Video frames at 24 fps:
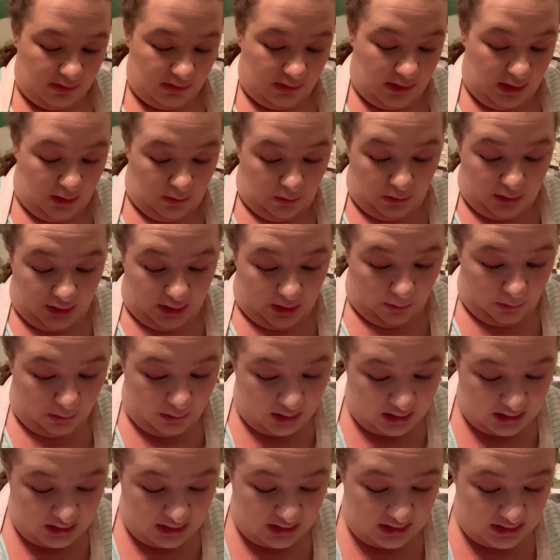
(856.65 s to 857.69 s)
me what I
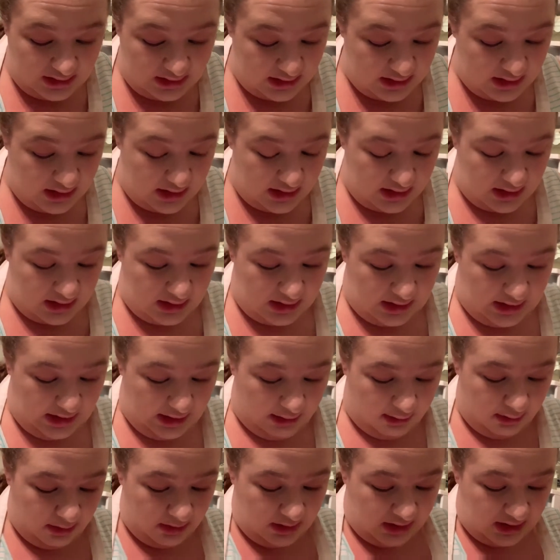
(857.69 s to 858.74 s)
wanted. Now
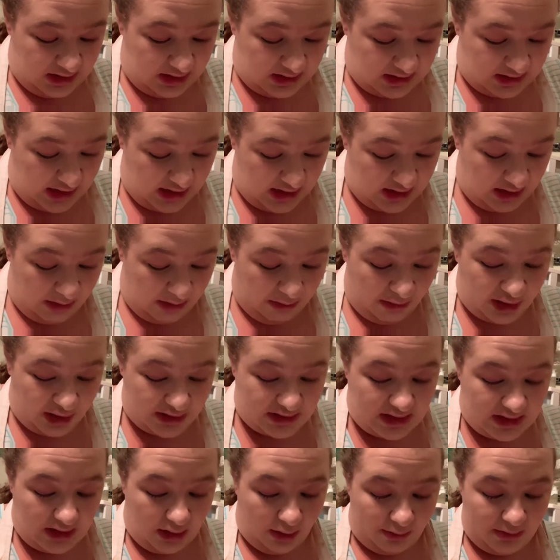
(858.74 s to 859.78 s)
I'm going to take the
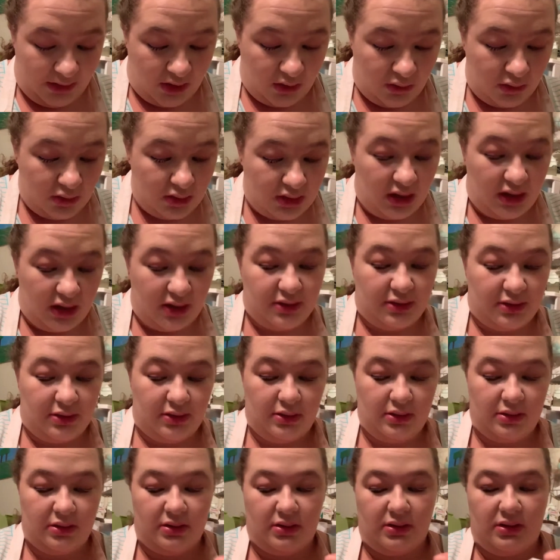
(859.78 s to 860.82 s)
Moscow Mule
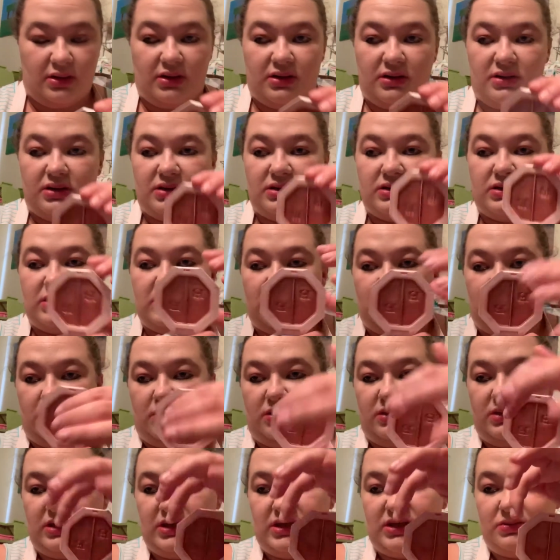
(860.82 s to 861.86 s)
color. So
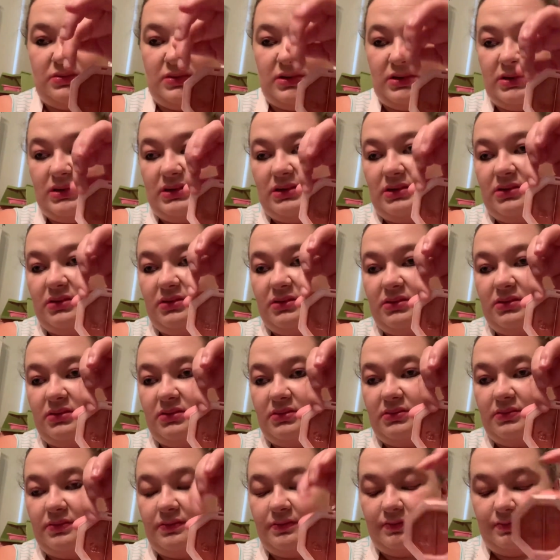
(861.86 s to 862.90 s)
this one
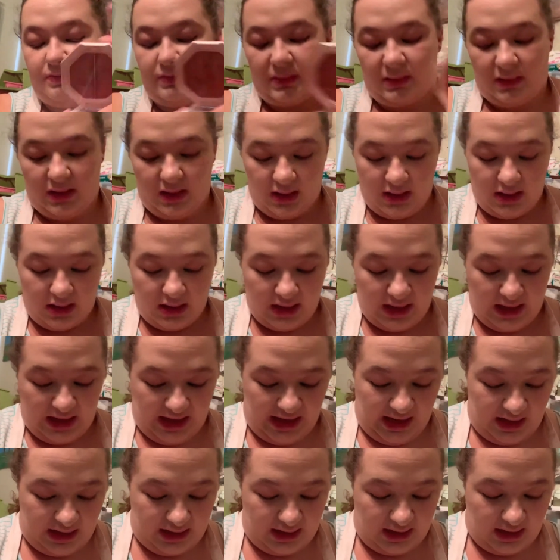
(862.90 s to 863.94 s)

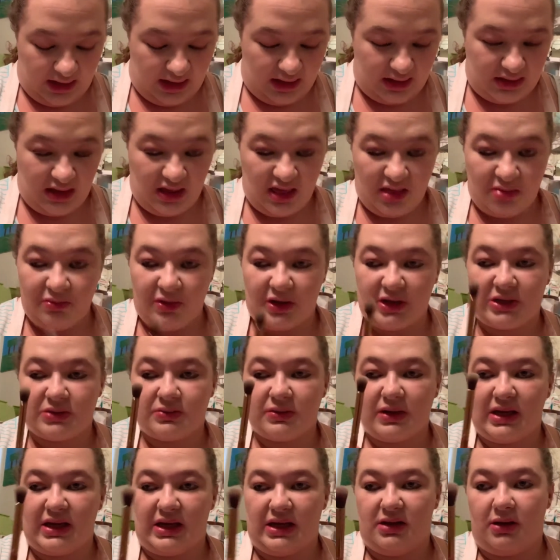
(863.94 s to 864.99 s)
and this brush
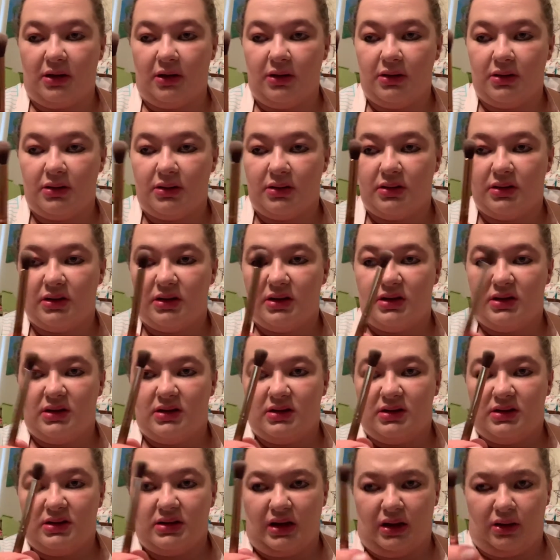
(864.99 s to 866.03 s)
right here.
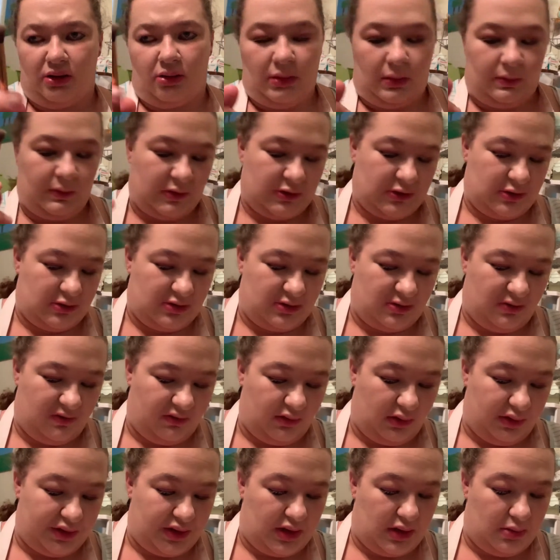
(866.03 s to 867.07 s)
I know my brushes are
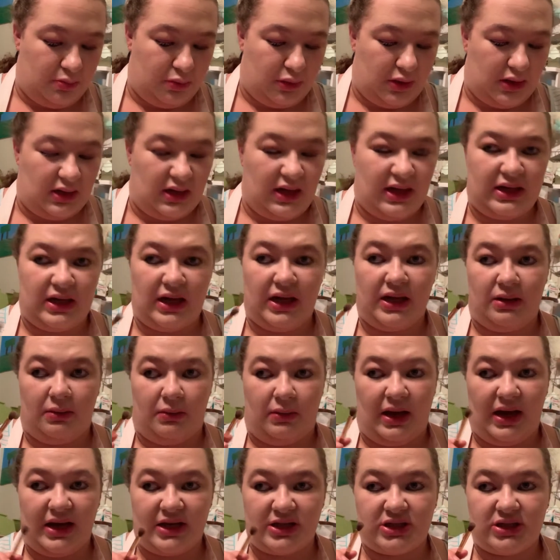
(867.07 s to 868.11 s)
filthy, but I got
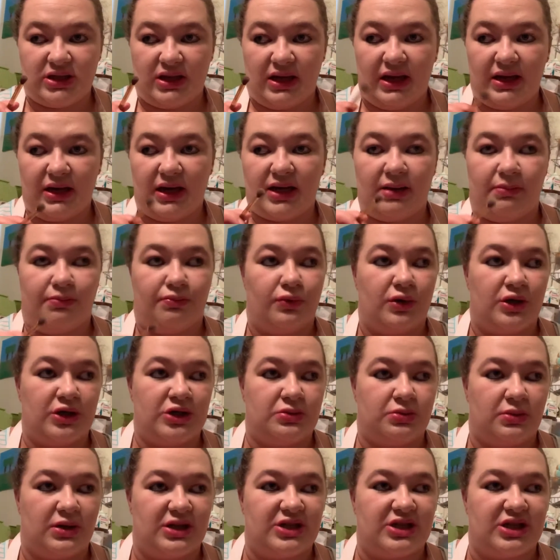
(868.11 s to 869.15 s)
a brush
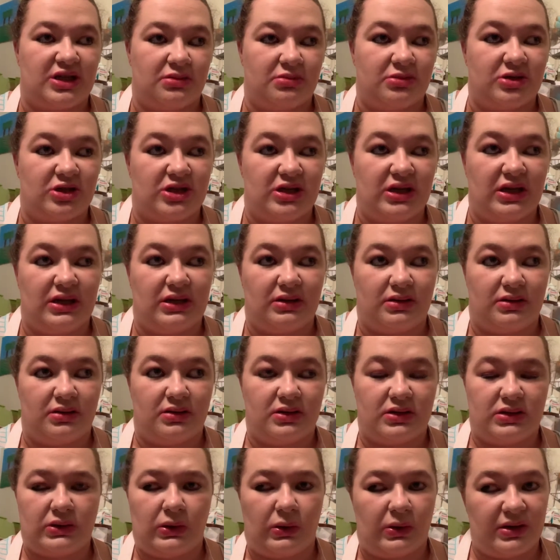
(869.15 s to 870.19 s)
washing machine,
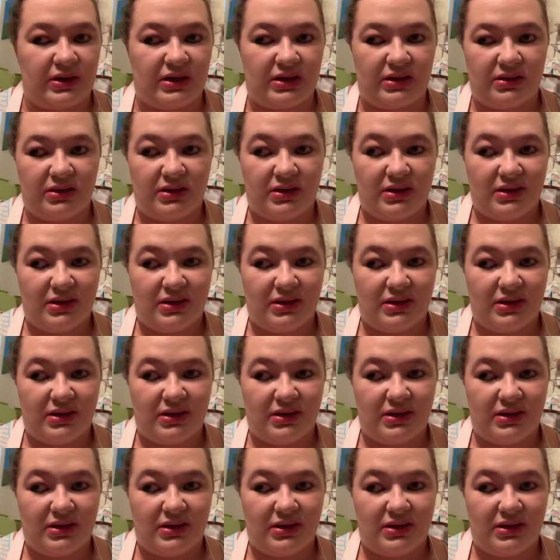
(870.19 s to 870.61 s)
sorta.